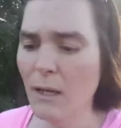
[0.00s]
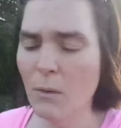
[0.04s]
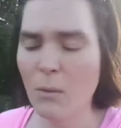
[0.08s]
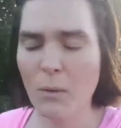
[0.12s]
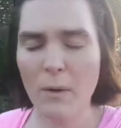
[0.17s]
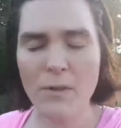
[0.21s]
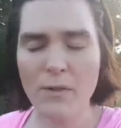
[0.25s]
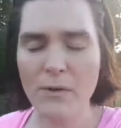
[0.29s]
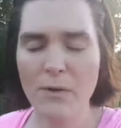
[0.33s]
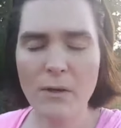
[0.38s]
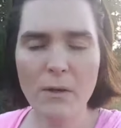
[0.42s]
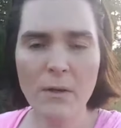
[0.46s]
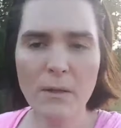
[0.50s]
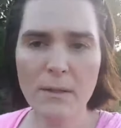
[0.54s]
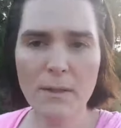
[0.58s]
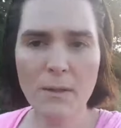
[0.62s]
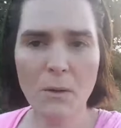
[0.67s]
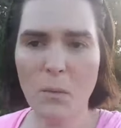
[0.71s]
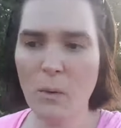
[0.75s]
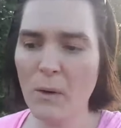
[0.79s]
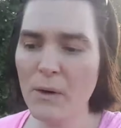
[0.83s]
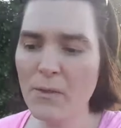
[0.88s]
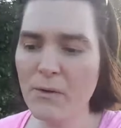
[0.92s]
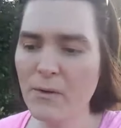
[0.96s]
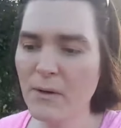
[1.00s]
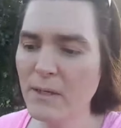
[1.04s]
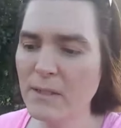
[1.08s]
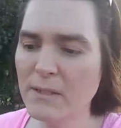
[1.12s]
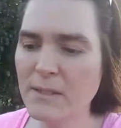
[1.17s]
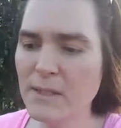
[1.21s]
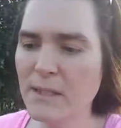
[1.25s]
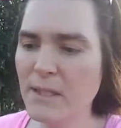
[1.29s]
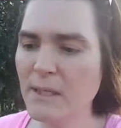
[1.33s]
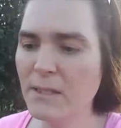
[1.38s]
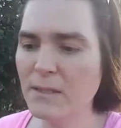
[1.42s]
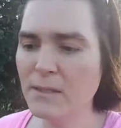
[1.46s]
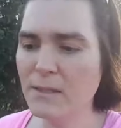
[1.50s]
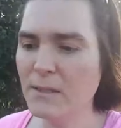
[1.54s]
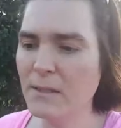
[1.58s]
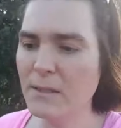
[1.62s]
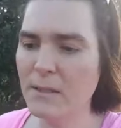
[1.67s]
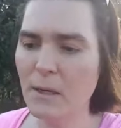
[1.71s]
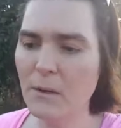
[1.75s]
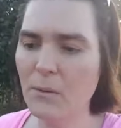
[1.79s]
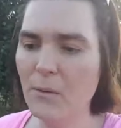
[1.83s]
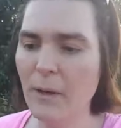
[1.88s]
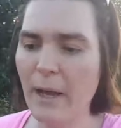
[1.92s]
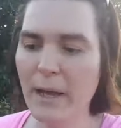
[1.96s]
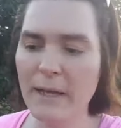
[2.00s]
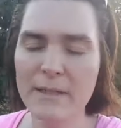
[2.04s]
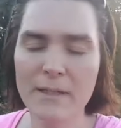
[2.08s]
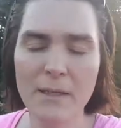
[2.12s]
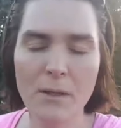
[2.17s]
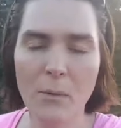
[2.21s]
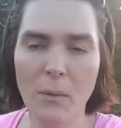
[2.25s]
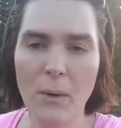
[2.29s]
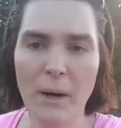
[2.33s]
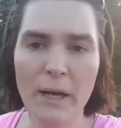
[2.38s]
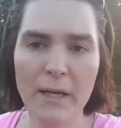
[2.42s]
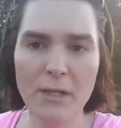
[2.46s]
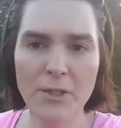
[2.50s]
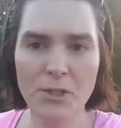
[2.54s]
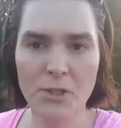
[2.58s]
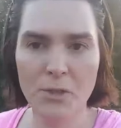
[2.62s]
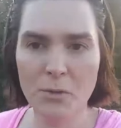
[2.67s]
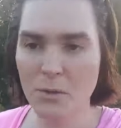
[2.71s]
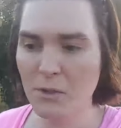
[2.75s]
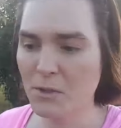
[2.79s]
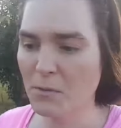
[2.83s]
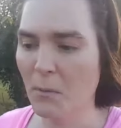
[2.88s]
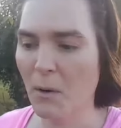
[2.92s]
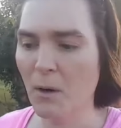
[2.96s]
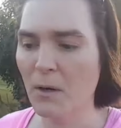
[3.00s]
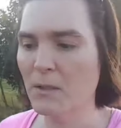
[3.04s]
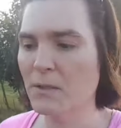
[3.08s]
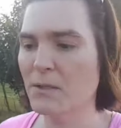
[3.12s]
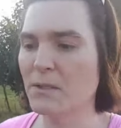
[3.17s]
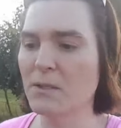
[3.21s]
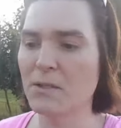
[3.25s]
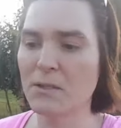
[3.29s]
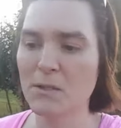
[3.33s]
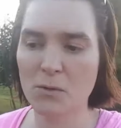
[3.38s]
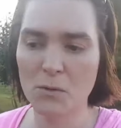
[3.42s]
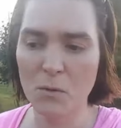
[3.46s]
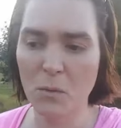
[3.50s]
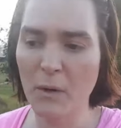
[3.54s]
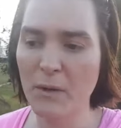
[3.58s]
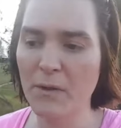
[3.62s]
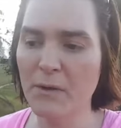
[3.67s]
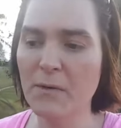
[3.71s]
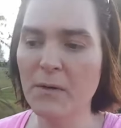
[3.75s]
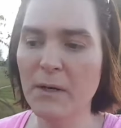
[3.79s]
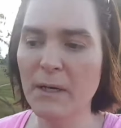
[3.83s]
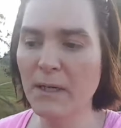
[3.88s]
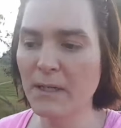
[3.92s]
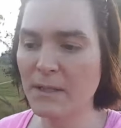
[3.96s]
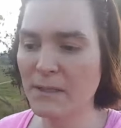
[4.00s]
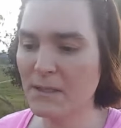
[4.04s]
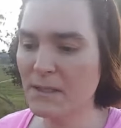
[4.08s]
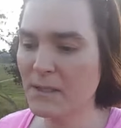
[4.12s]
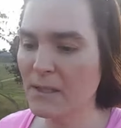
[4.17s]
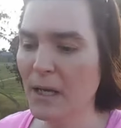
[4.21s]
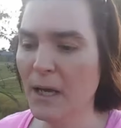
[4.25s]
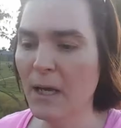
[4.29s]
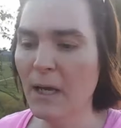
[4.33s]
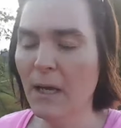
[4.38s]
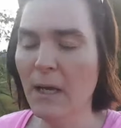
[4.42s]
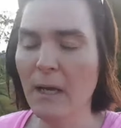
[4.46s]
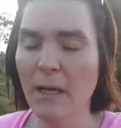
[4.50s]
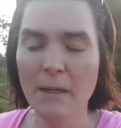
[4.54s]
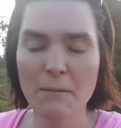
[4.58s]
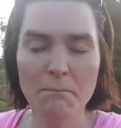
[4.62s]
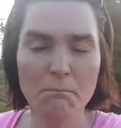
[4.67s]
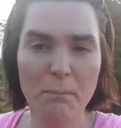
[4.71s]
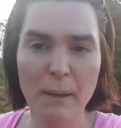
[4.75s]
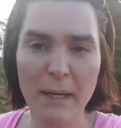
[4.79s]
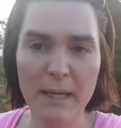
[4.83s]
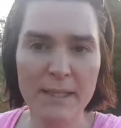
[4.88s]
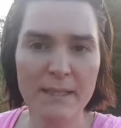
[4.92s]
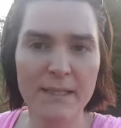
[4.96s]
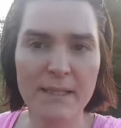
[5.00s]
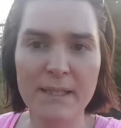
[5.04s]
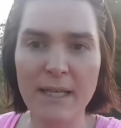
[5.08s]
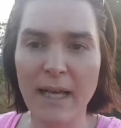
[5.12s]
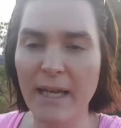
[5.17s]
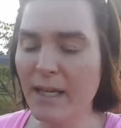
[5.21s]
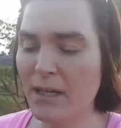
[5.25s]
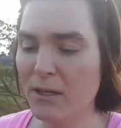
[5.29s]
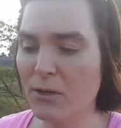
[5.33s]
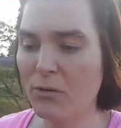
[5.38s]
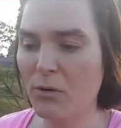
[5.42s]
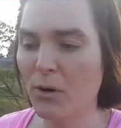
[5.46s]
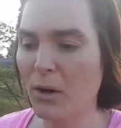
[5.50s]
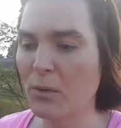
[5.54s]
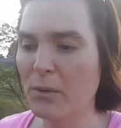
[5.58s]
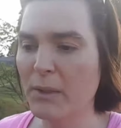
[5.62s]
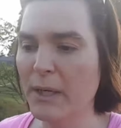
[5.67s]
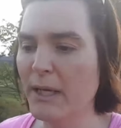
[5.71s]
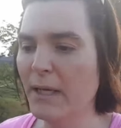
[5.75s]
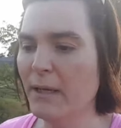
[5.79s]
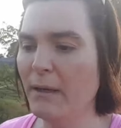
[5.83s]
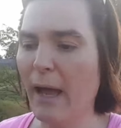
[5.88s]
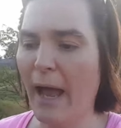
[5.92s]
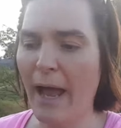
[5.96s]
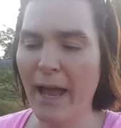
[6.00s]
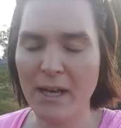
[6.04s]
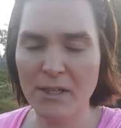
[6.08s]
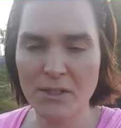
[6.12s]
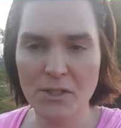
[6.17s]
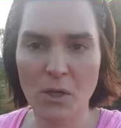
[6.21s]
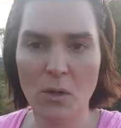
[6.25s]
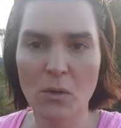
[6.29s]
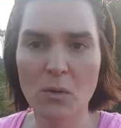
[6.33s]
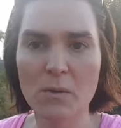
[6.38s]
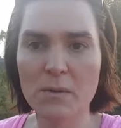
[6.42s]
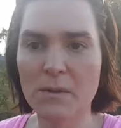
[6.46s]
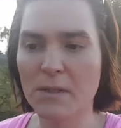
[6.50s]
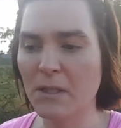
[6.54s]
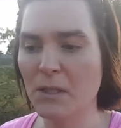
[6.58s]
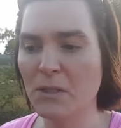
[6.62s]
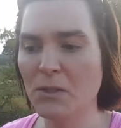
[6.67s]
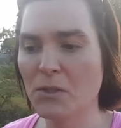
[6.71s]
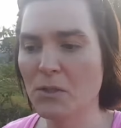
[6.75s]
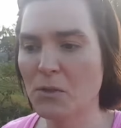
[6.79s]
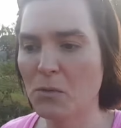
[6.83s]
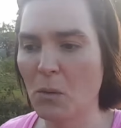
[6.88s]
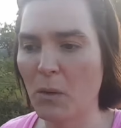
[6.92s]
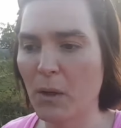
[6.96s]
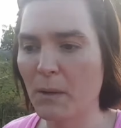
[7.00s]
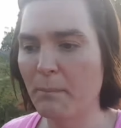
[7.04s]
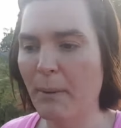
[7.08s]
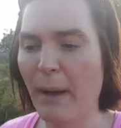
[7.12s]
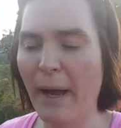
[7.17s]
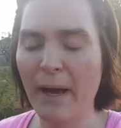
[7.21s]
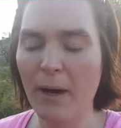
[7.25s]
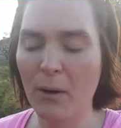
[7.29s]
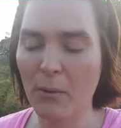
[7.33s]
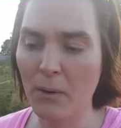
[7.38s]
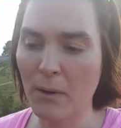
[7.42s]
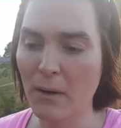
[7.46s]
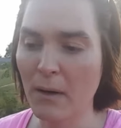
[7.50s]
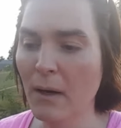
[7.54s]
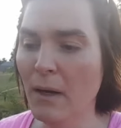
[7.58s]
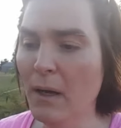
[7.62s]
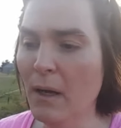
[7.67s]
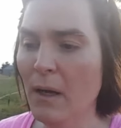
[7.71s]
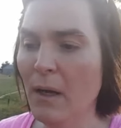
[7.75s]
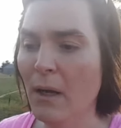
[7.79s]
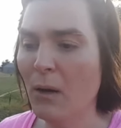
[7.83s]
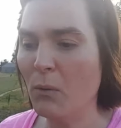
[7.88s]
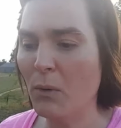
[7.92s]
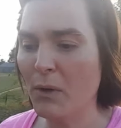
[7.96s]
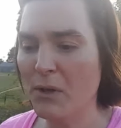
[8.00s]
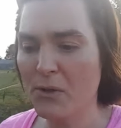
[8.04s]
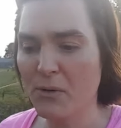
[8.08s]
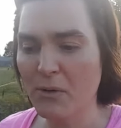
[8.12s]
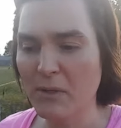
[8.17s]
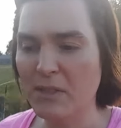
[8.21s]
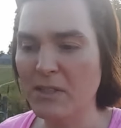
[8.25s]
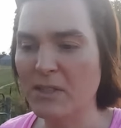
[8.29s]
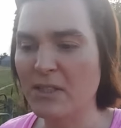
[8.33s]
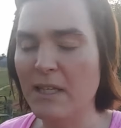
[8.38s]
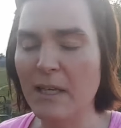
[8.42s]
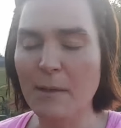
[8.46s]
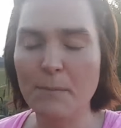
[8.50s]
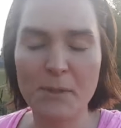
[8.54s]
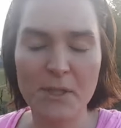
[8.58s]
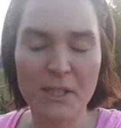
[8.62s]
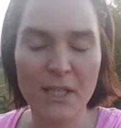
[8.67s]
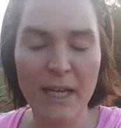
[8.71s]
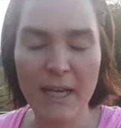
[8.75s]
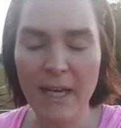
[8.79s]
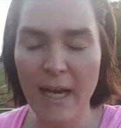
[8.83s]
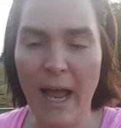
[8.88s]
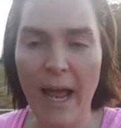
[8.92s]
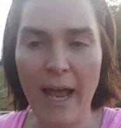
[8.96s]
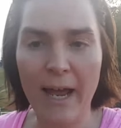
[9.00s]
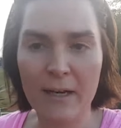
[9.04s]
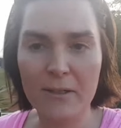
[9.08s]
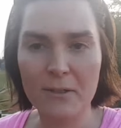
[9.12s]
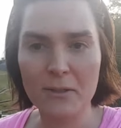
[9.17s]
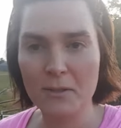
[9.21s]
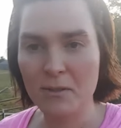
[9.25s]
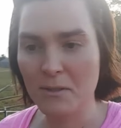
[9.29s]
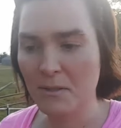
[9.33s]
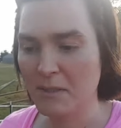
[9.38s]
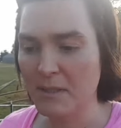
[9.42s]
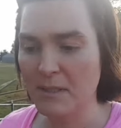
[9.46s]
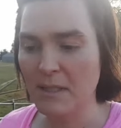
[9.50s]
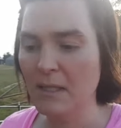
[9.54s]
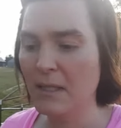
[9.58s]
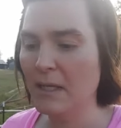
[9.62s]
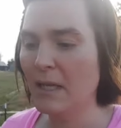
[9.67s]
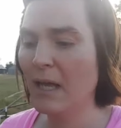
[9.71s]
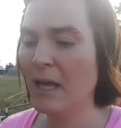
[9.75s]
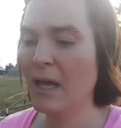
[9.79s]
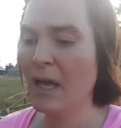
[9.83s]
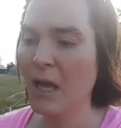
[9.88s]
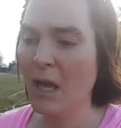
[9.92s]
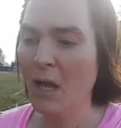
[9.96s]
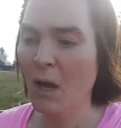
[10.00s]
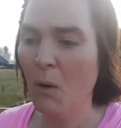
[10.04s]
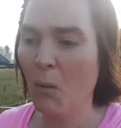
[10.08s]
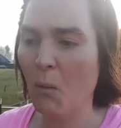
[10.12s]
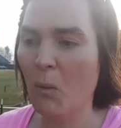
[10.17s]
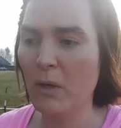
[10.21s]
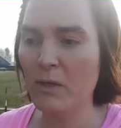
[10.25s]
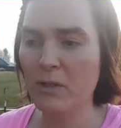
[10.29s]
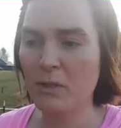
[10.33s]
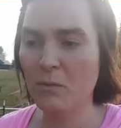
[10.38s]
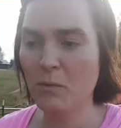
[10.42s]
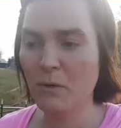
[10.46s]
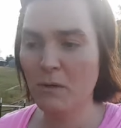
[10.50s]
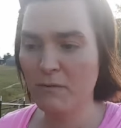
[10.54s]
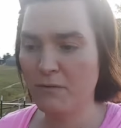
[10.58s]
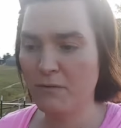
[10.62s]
whether it's these, you know, anti-white Jewish Marxists, whether it's big state crony assholes that just want power, whether it's deep state actors that want to